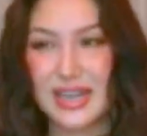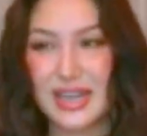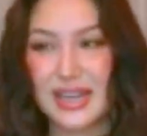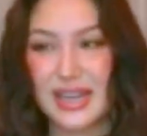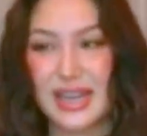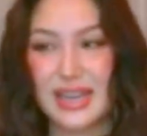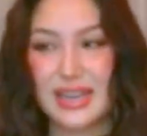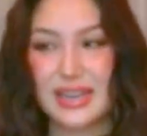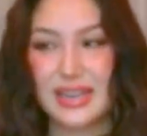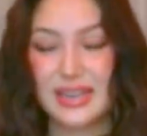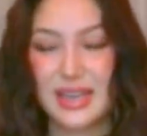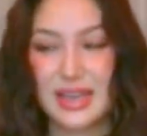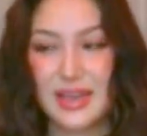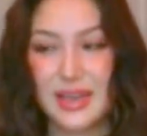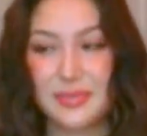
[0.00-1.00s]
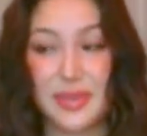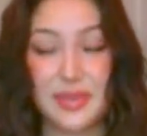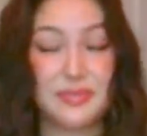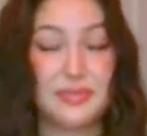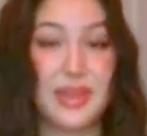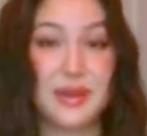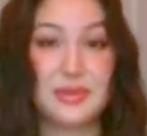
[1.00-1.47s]
and
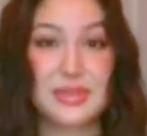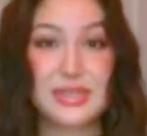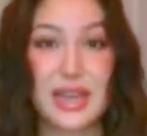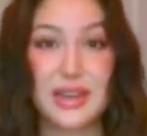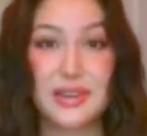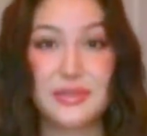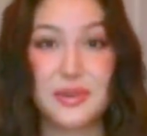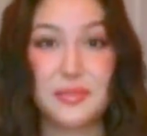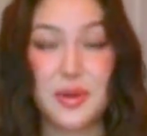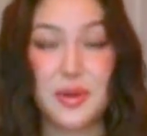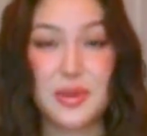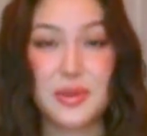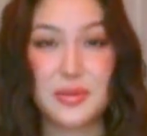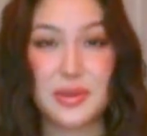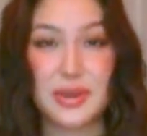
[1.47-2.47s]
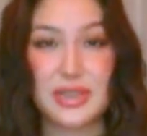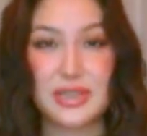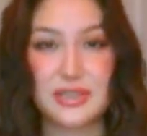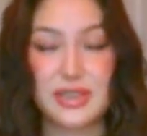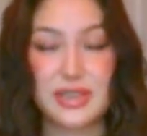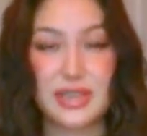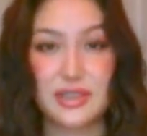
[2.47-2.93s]
that was kind of a moment where
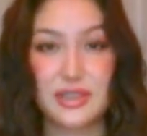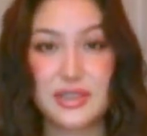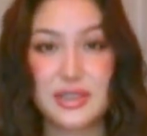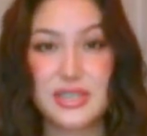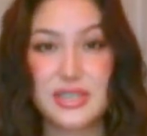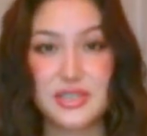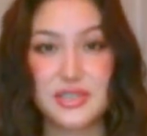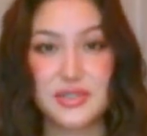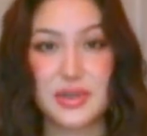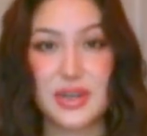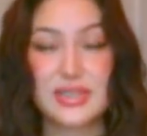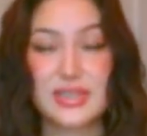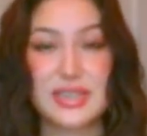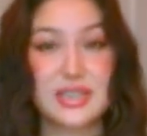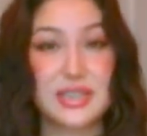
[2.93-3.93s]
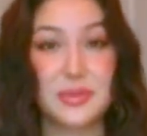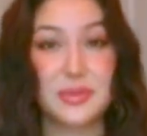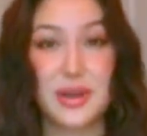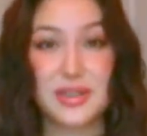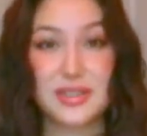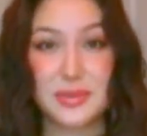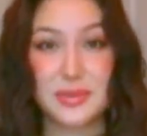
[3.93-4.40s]
he looked, he shrugged, and he
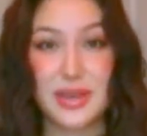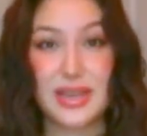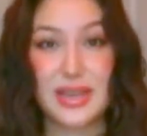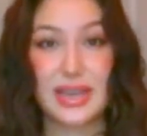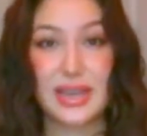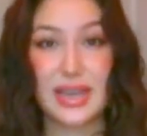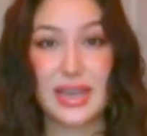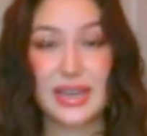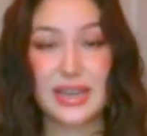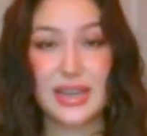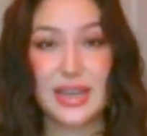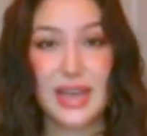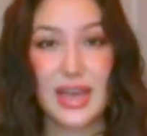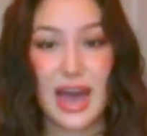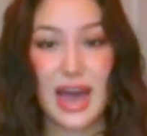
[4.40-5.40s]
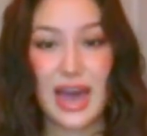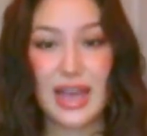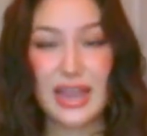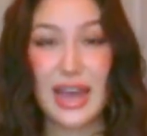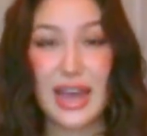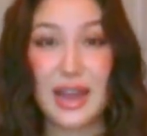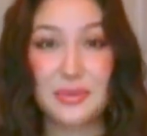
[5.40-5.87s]
walked away. And
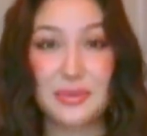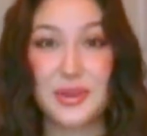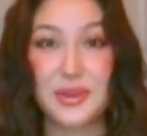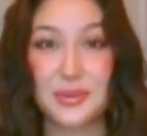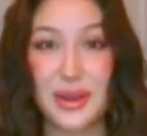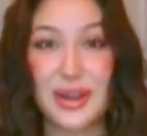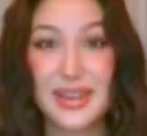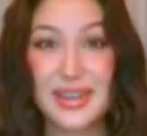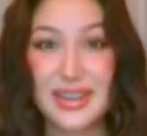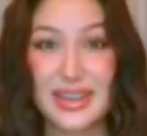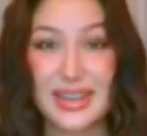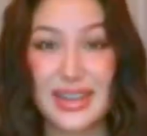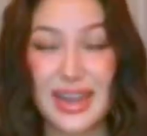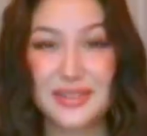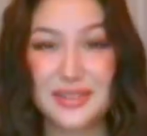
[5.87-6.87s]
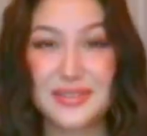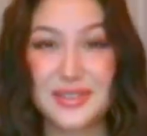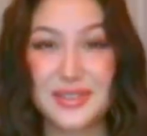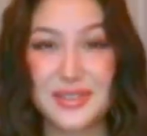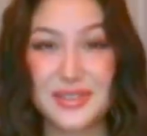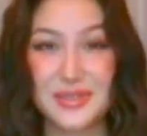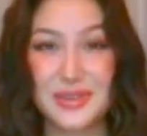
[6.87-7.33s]
I regretted it
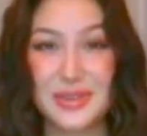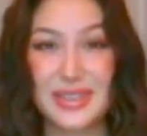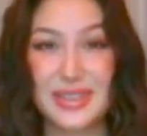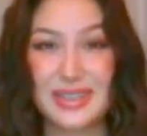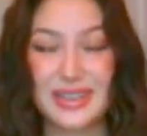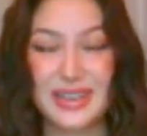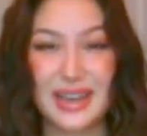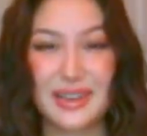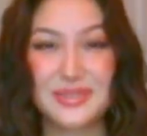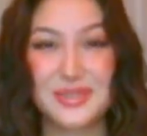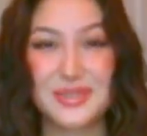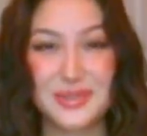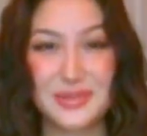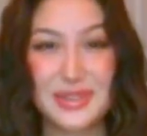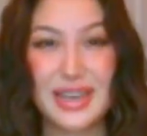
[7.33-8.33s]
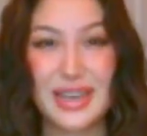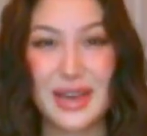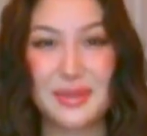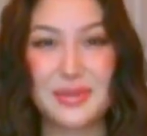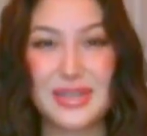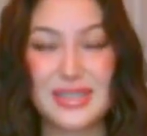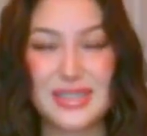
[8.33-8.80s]
after doing
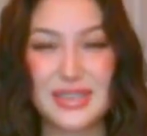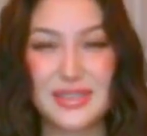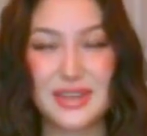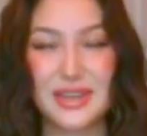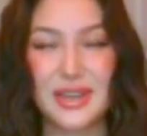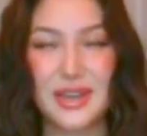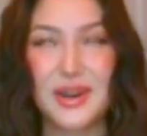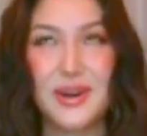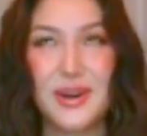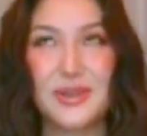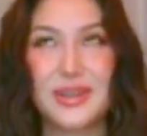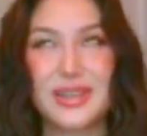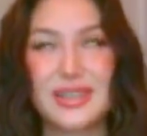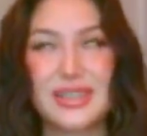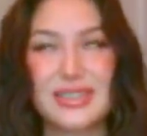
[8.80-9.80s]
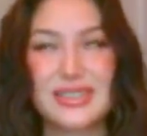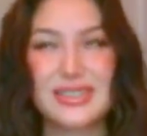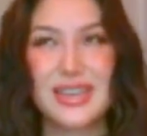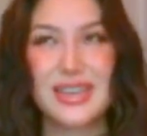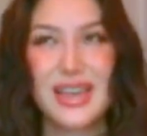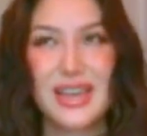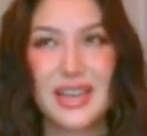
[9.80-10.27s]
that, because I thought, oh
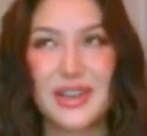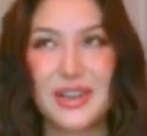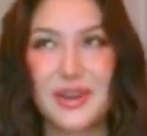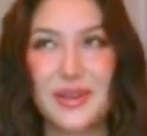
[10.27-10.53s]
goodness, you